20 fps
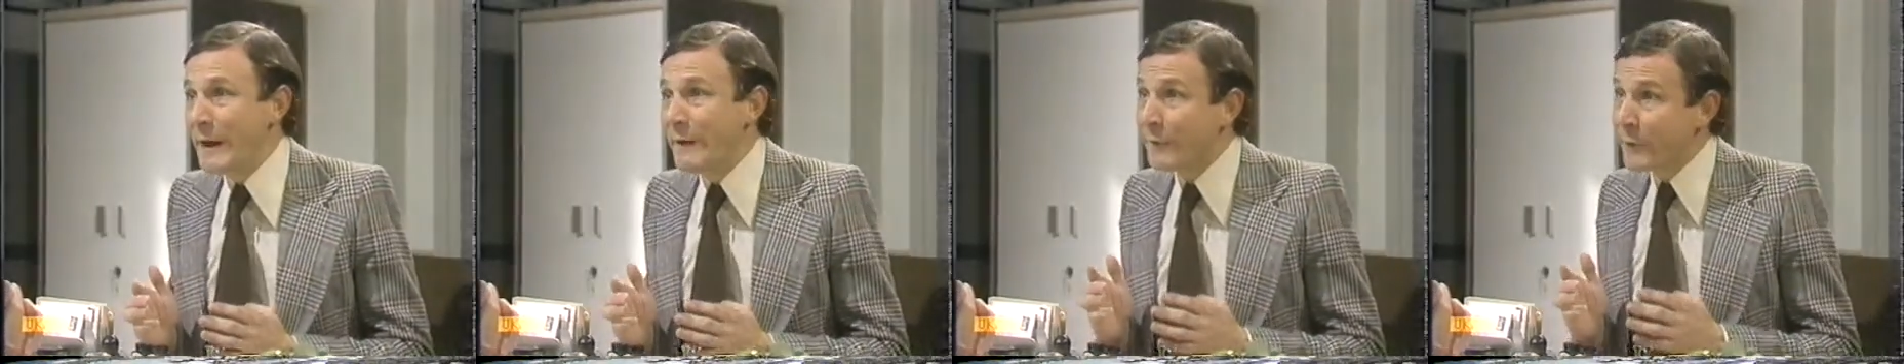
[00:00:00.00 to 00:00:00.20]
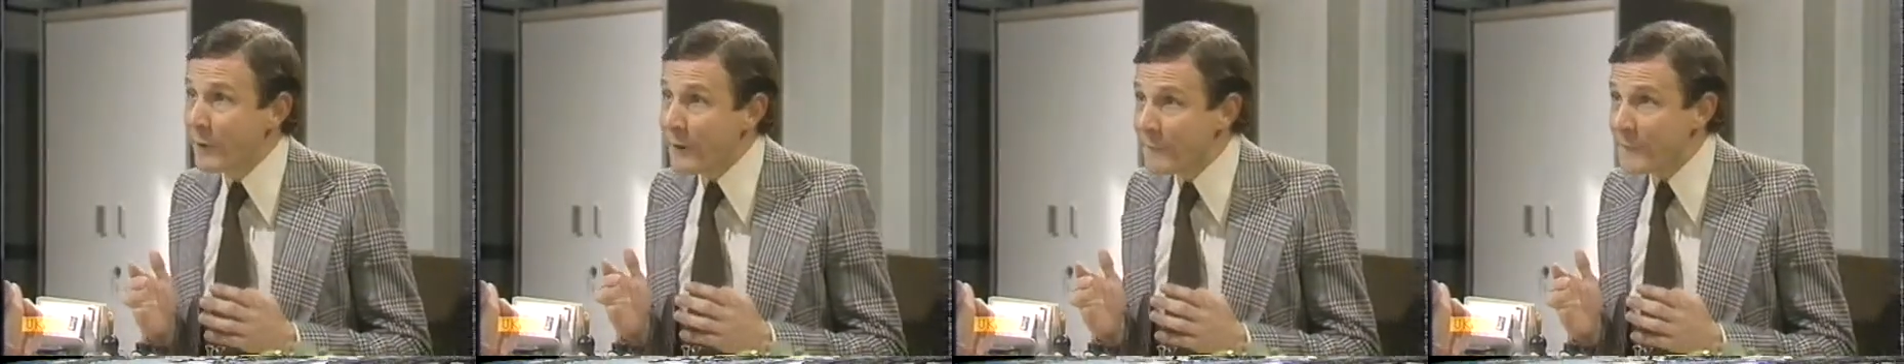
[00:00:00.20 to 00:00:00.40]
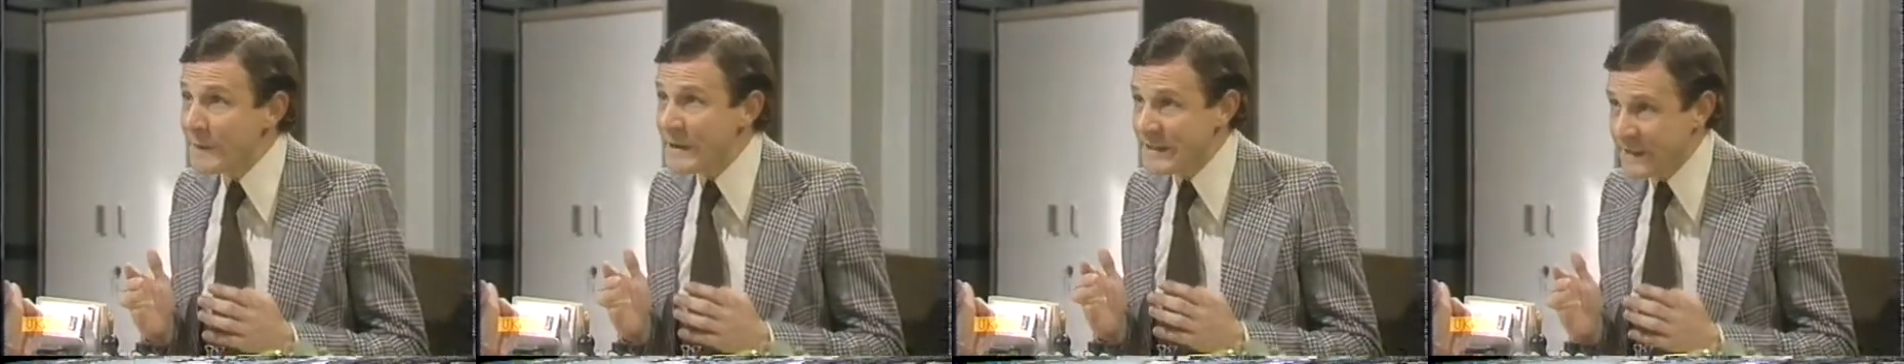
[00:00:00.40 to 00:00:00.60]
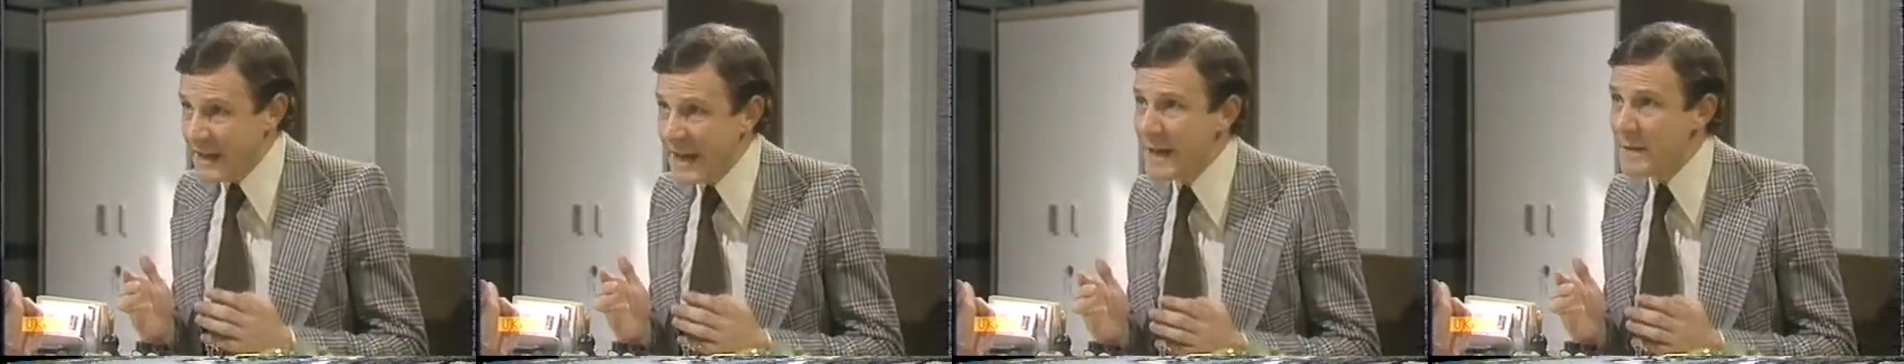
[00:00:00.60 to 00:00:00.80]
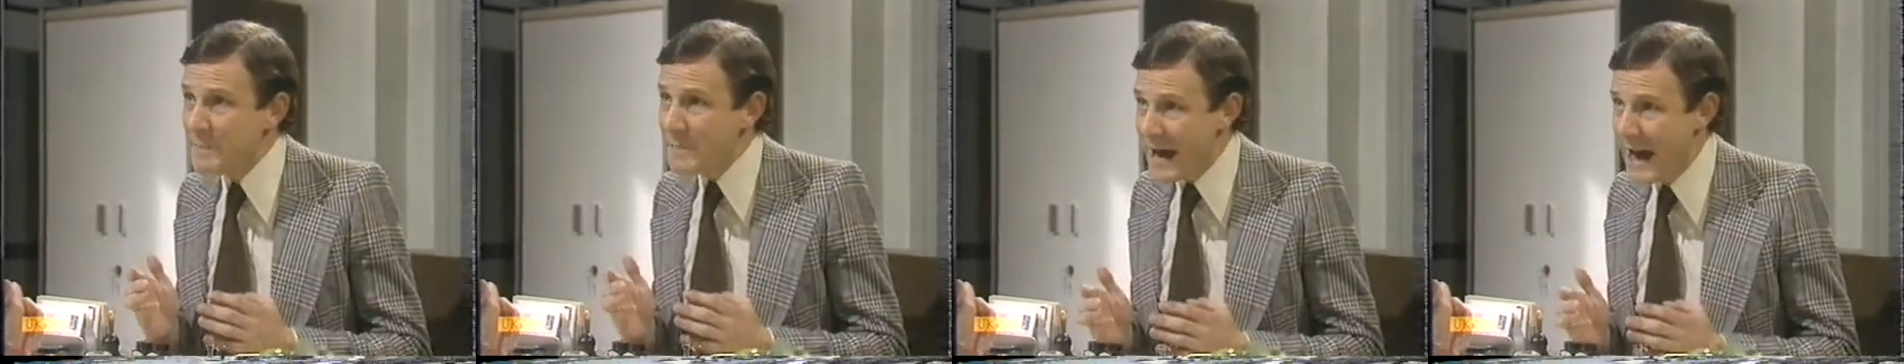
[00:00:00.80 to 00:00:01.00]
for every
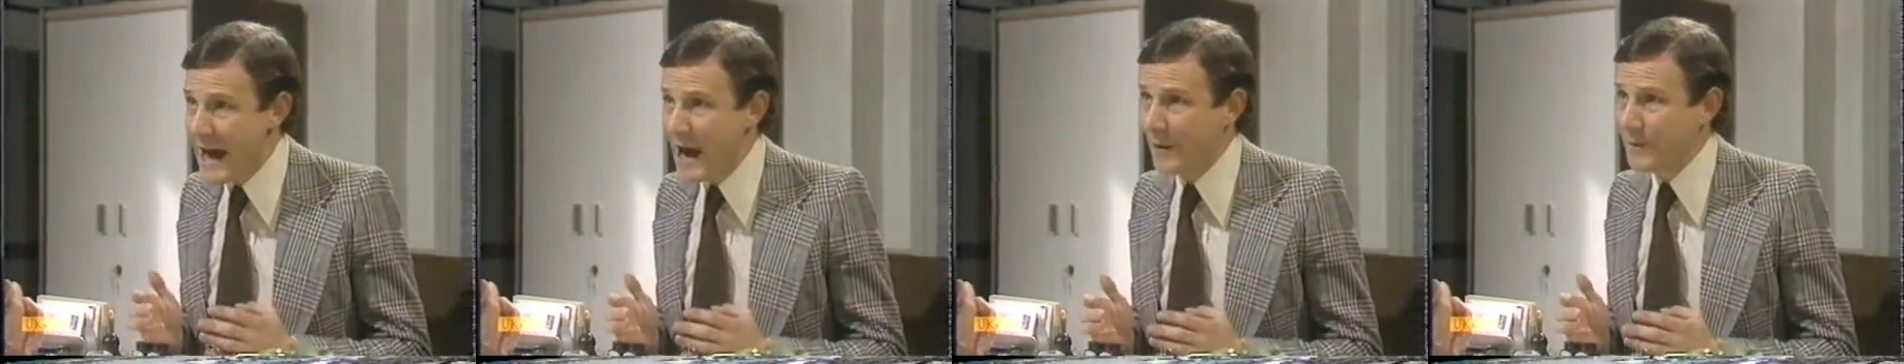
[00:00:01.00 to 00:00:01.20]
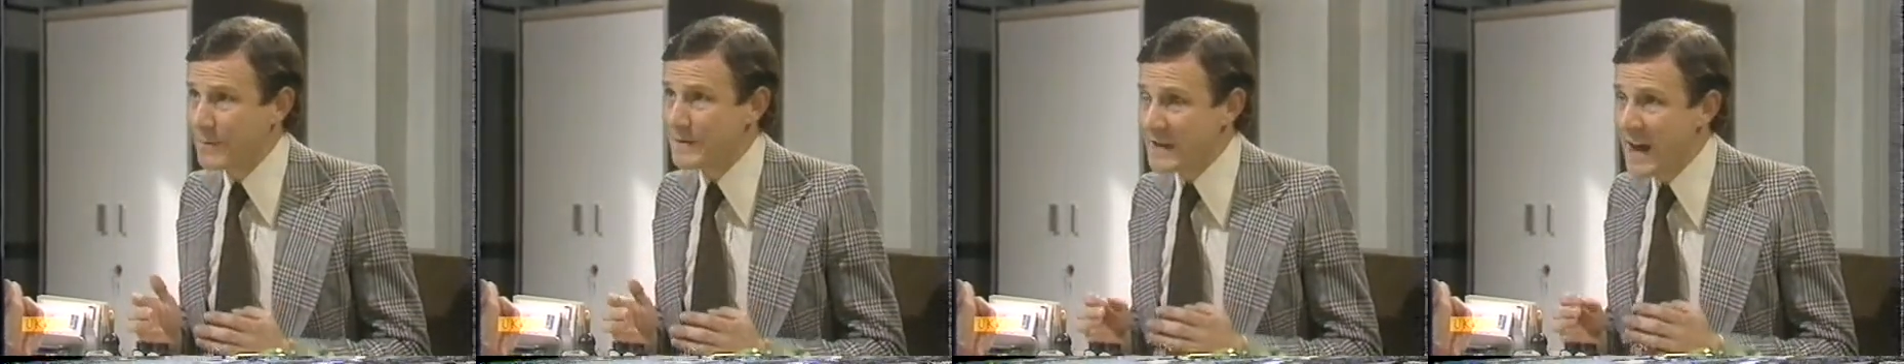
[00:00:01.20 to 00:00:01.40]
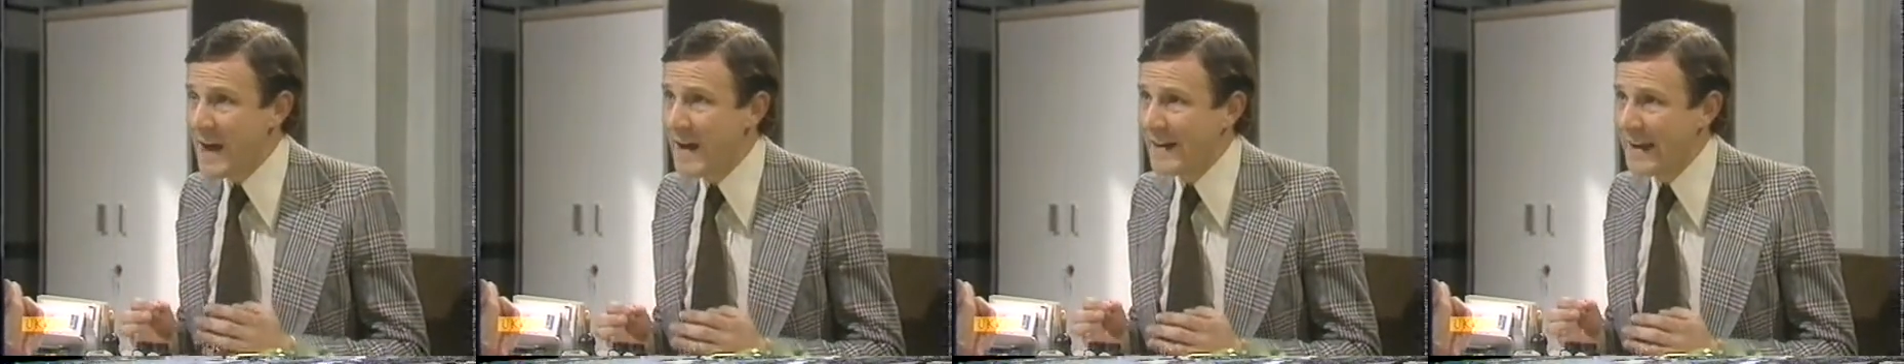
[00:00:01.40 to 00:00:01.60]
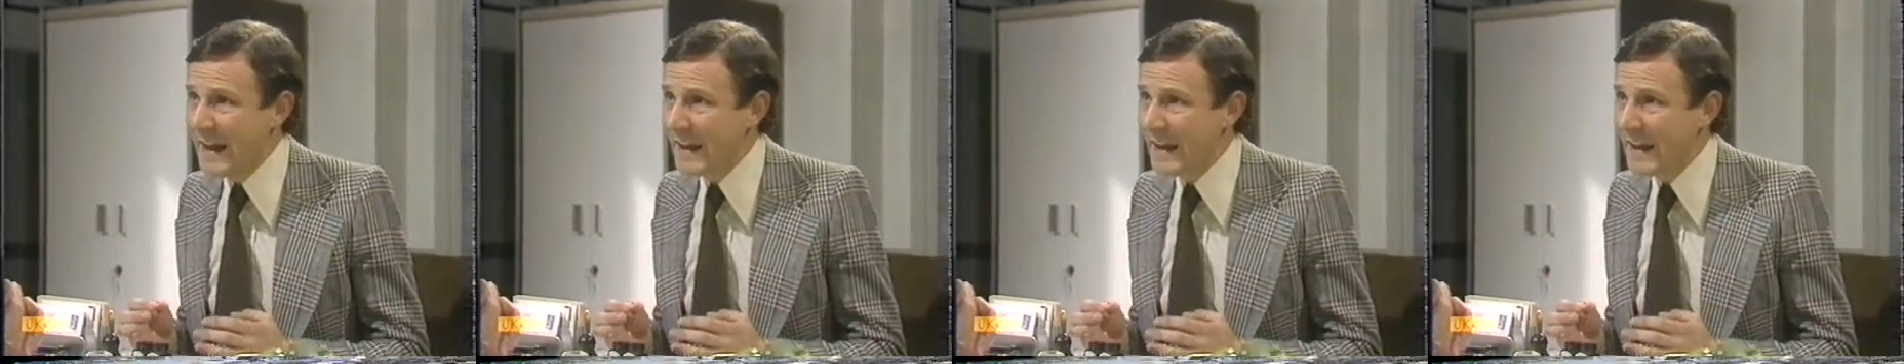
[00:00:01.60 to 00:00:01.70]
£10 I